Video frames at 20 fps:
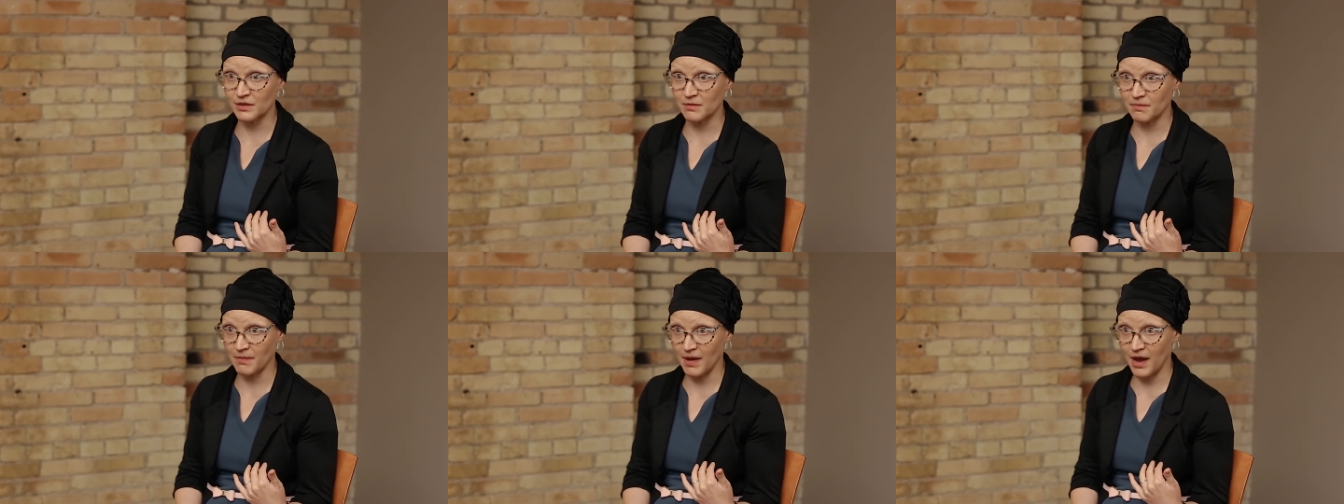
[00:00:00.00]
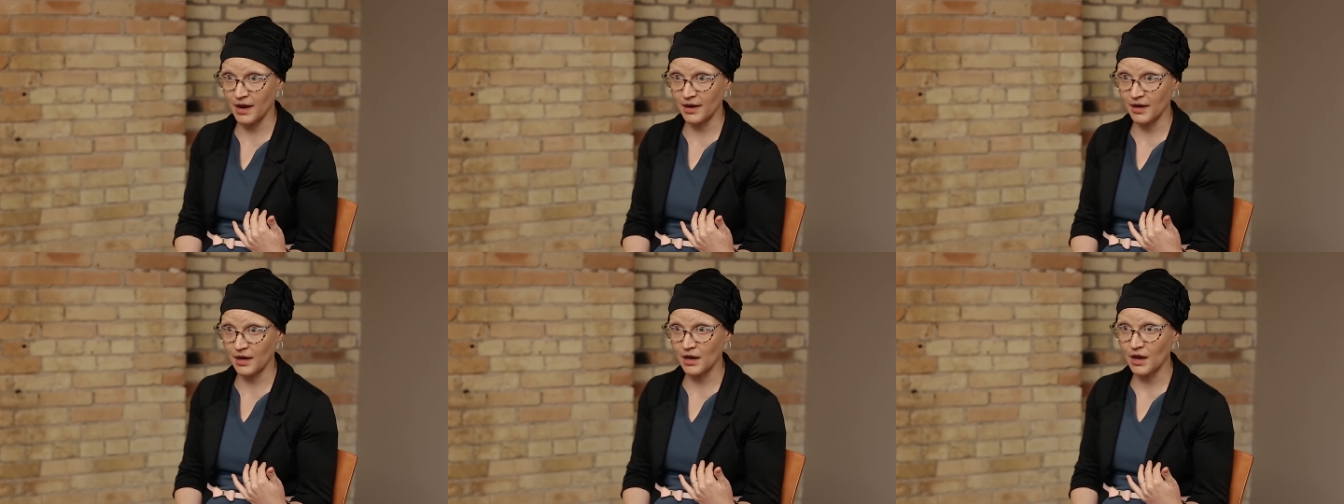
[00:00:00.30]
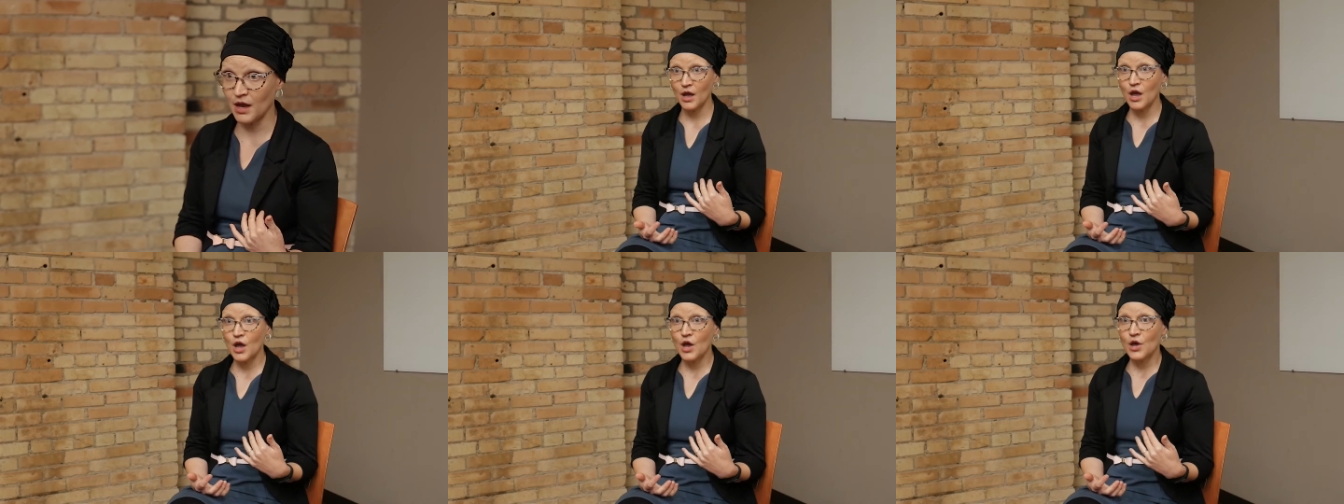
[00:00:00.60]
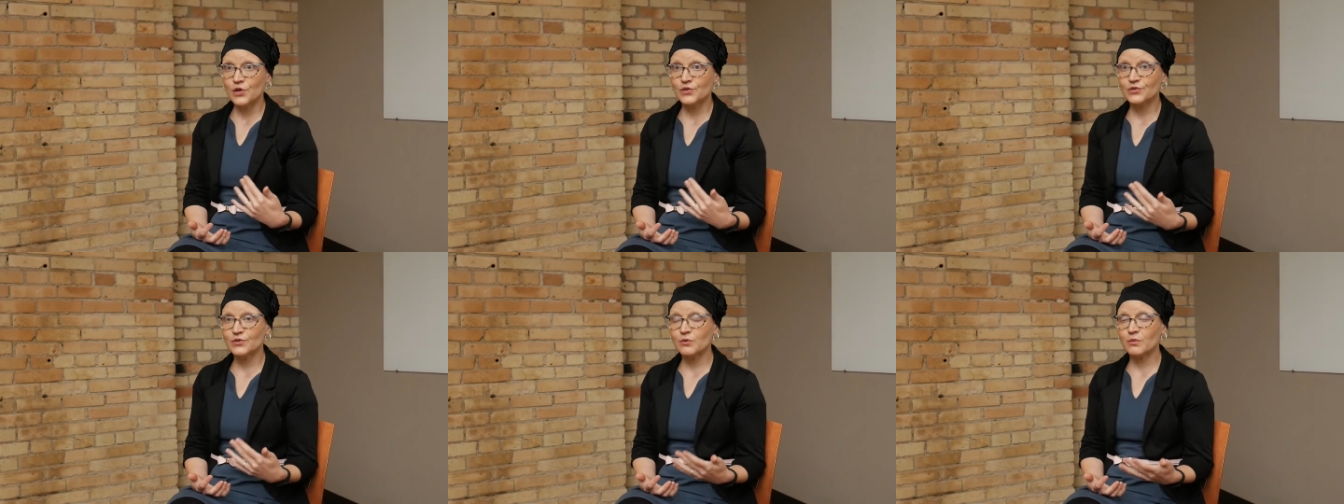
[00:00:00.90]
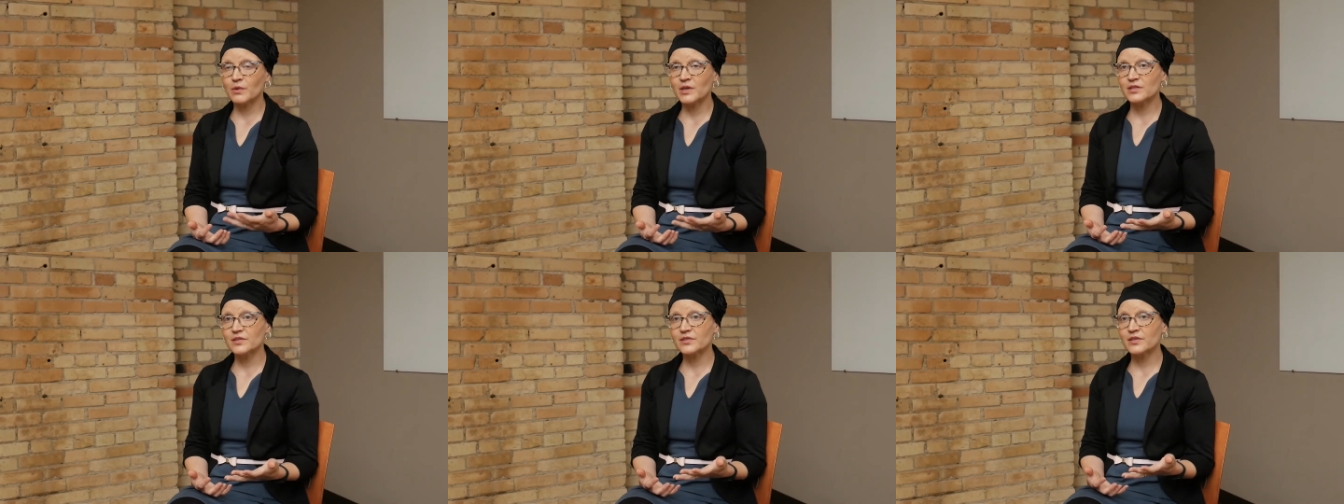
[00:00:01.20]
the body. So
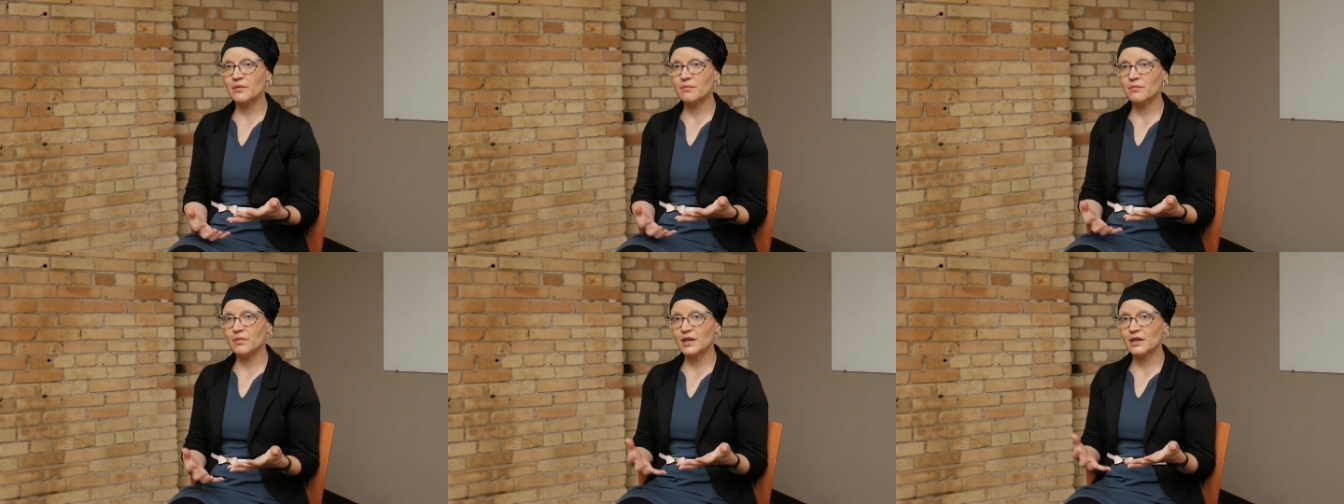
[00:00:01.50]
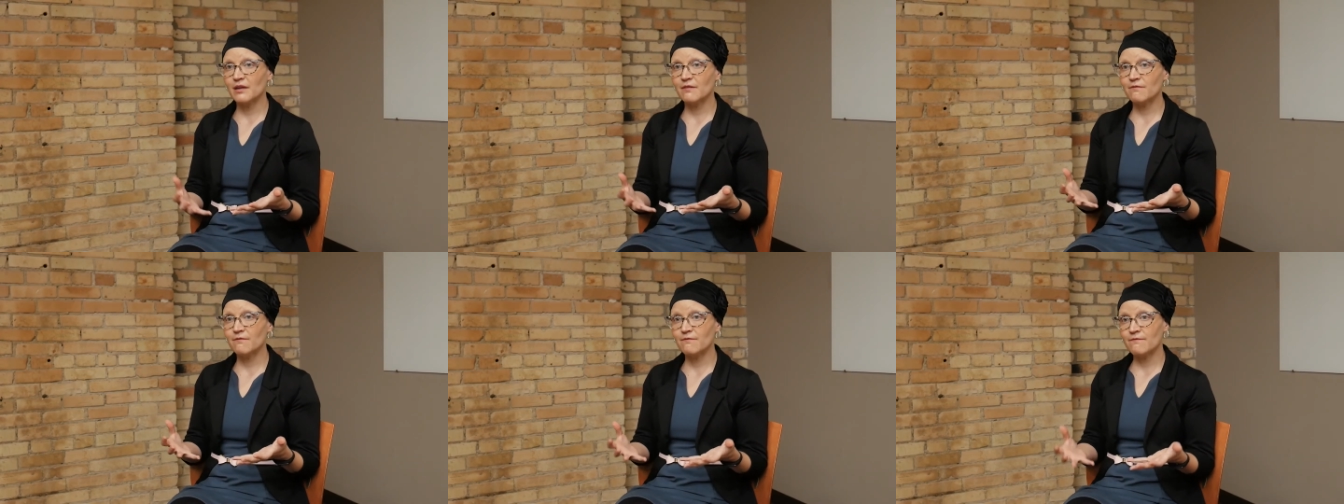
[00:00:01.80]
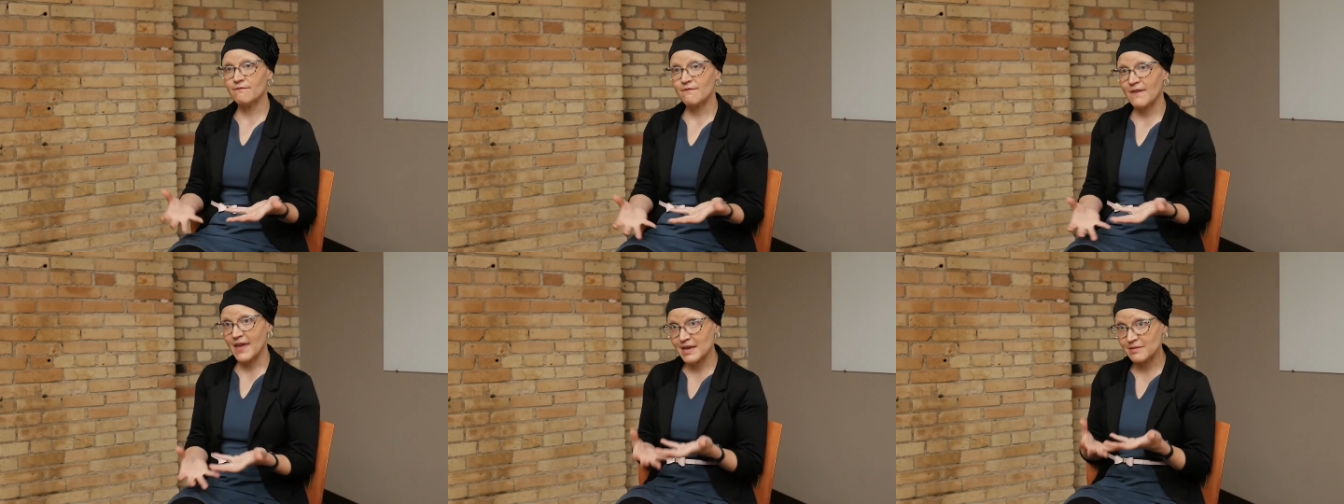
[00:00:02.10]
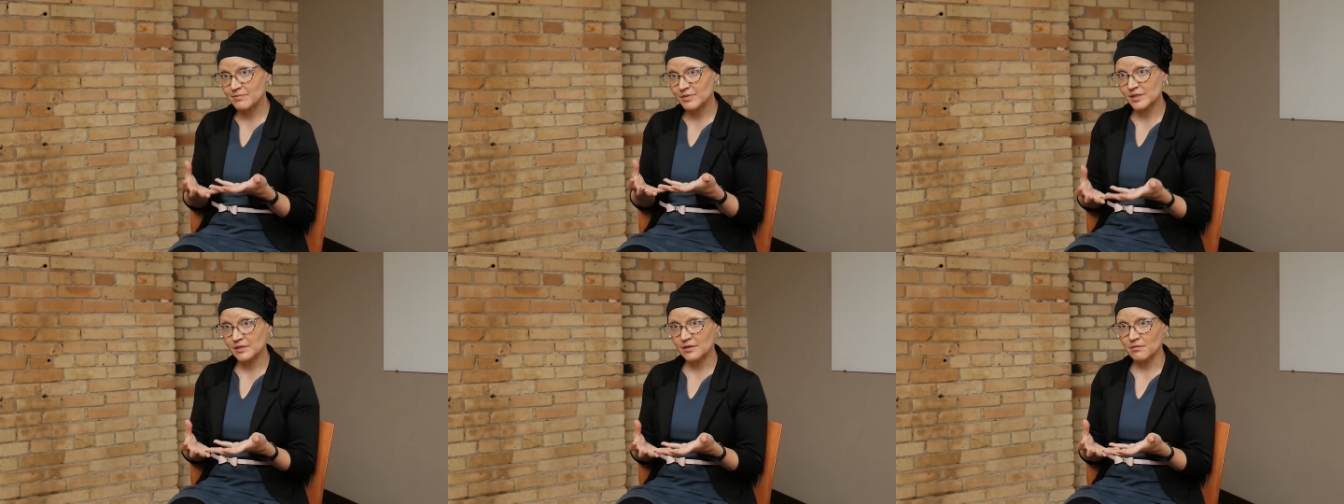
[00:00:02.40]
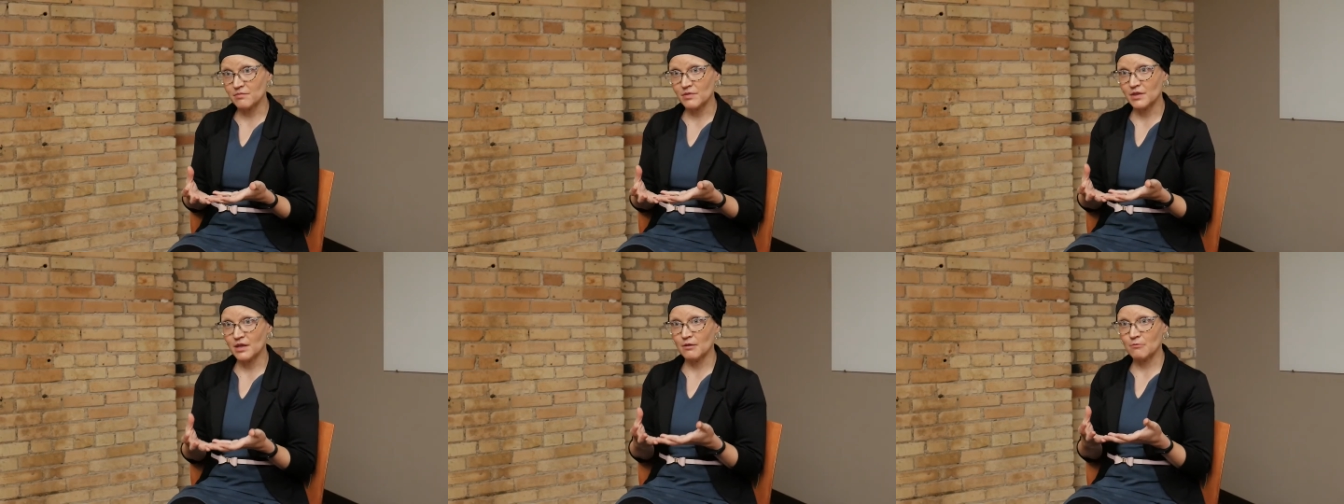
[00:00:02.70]
when somebody vapes
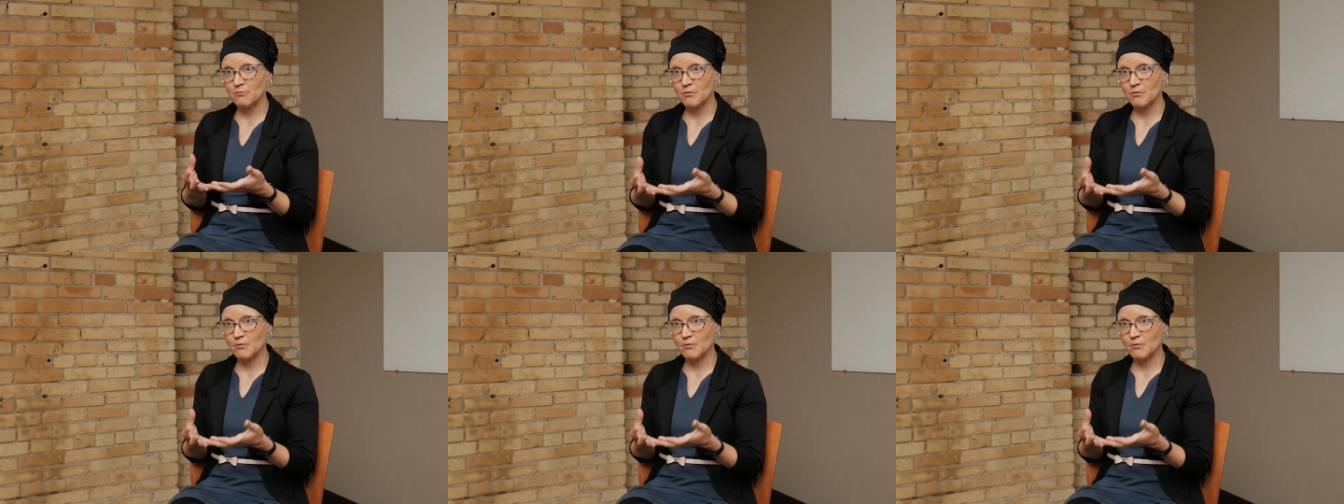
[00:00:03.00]
something,